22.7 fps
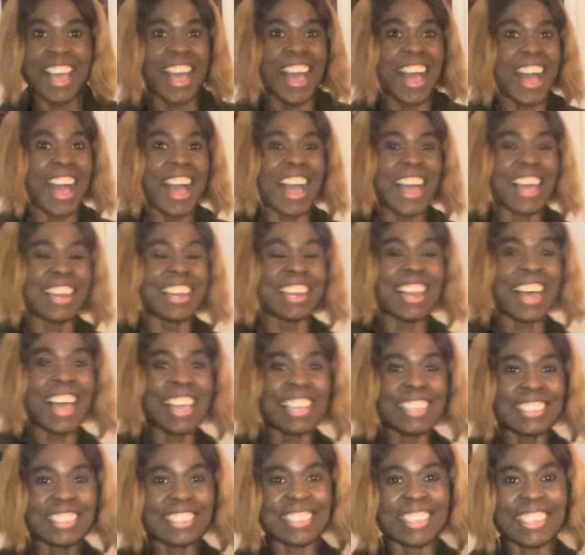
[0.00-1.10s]
I
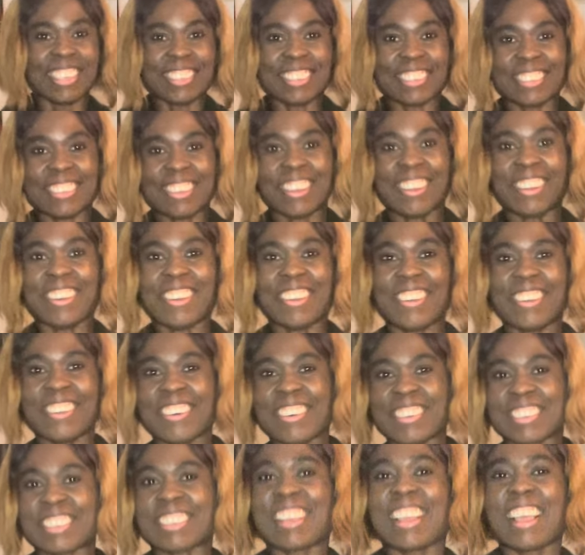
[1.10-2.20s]
liked it a
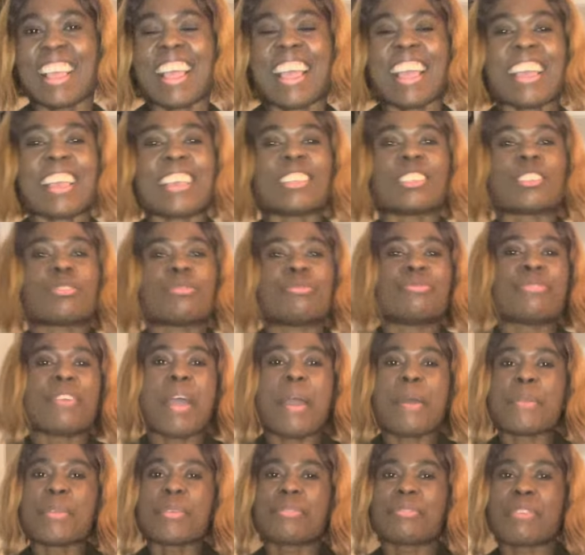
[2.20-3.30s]
lot. It's
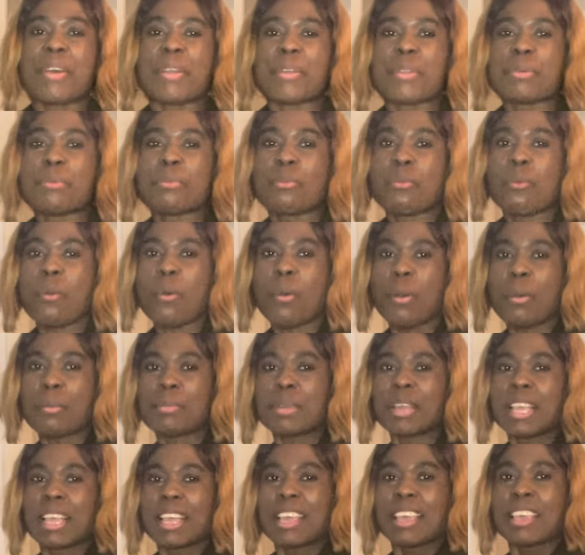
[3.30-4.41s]
very, very warm.
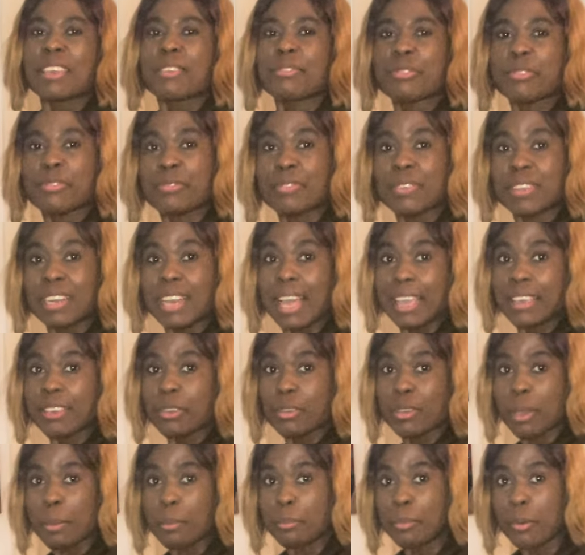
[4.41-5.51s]
If you feel like you
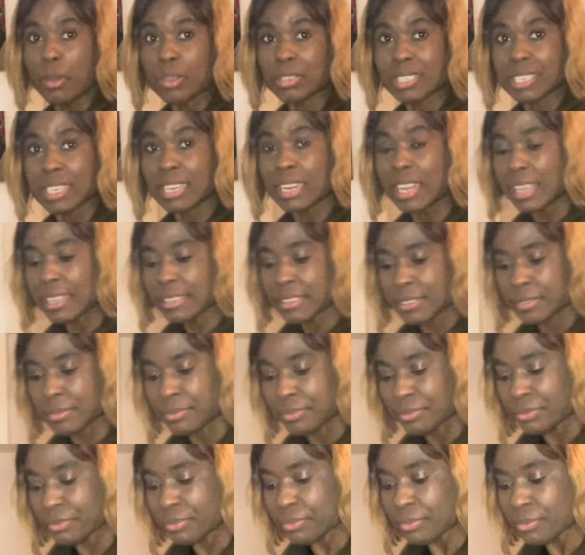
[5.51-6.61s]
can button it,
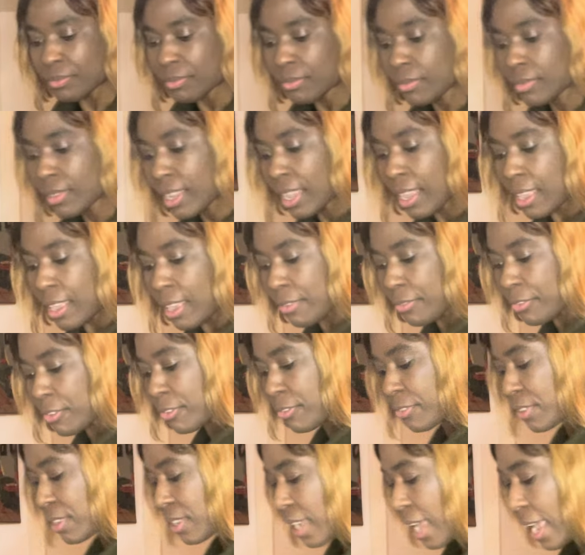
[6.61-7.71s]
if you
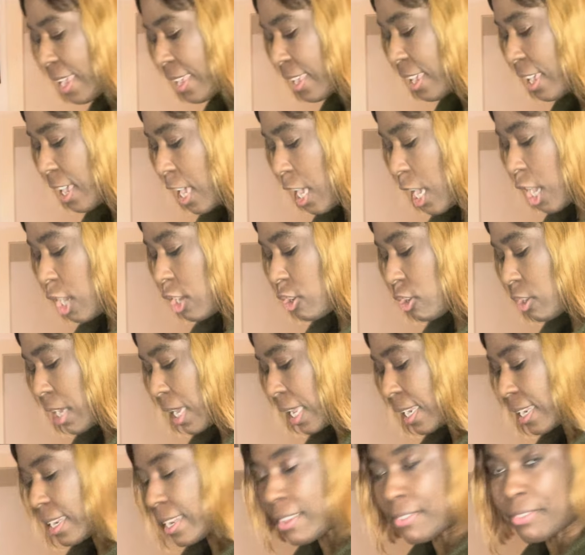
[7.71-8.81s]
feel like you
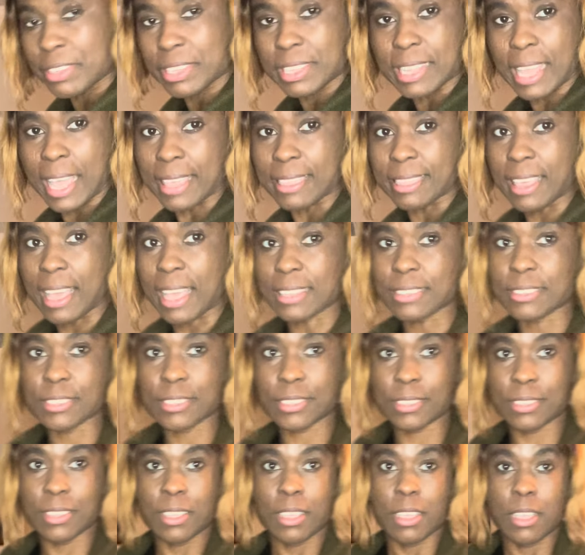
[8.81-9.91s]
can leave it like that,
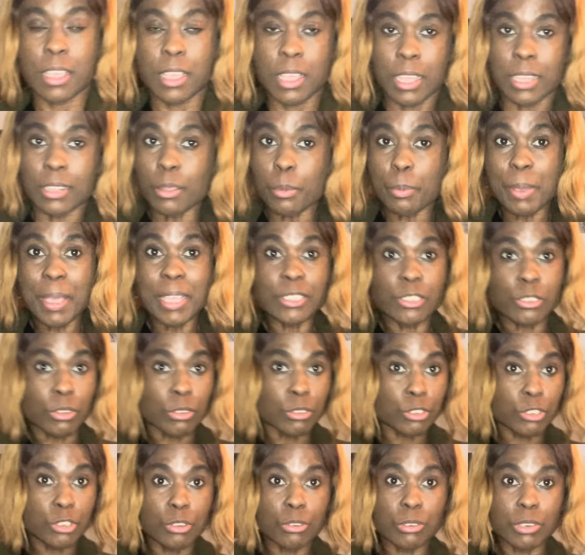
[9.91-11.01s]
depends
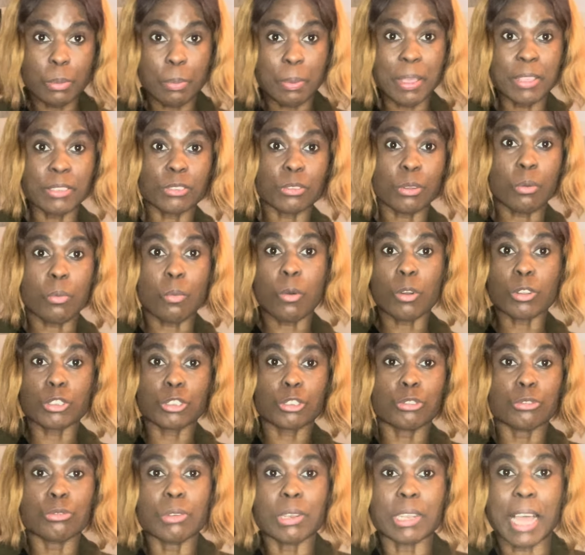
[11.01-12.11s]
on you, depends on
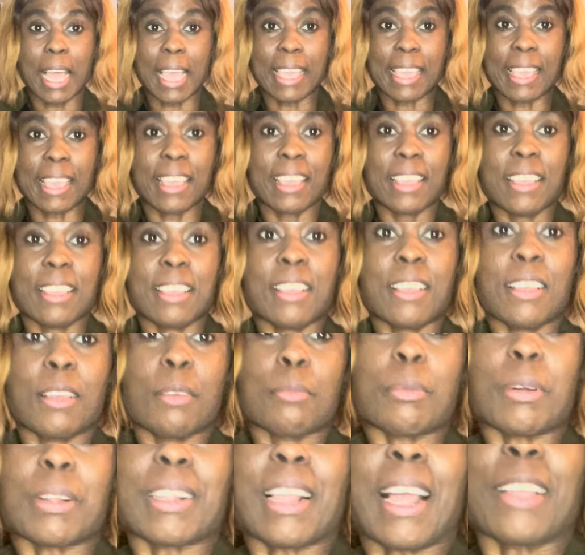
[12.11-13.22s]
what you like.
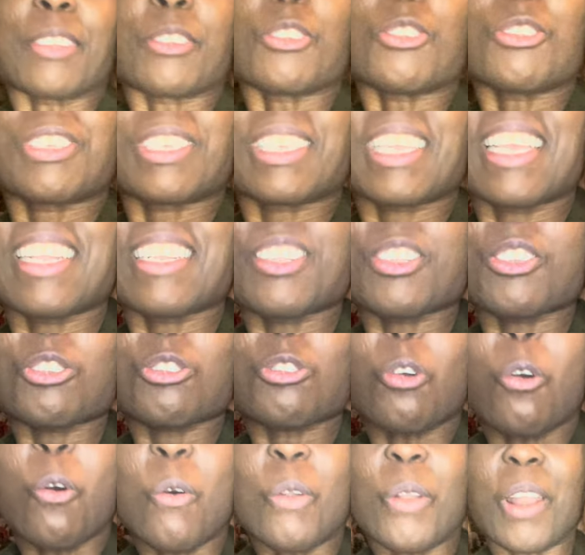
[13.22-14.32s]
But are you seeing this
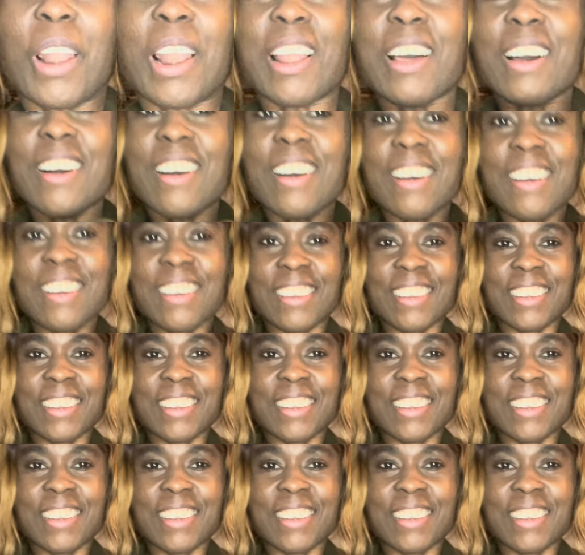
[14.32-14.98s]
color?